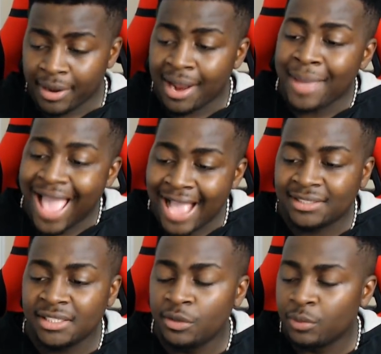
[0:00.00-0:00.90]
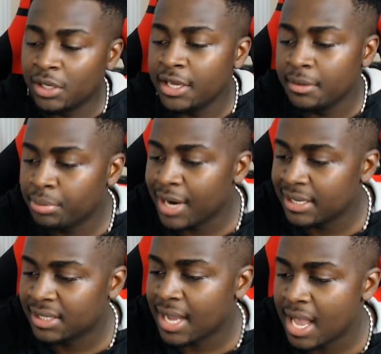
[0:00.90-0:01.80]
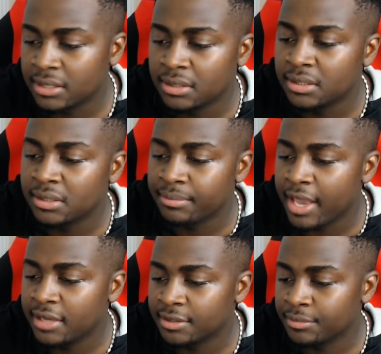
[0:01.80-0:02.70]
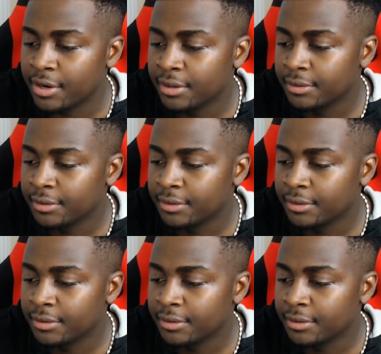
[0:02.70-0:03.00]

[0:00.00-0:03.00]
I'm actually really impressed, guys. This is amazing, bro.